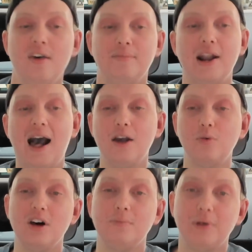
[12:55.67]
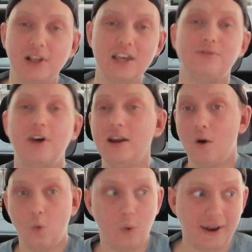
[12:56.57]
but I will believe it
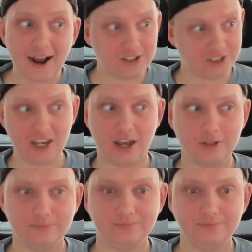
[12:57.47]
when I see it.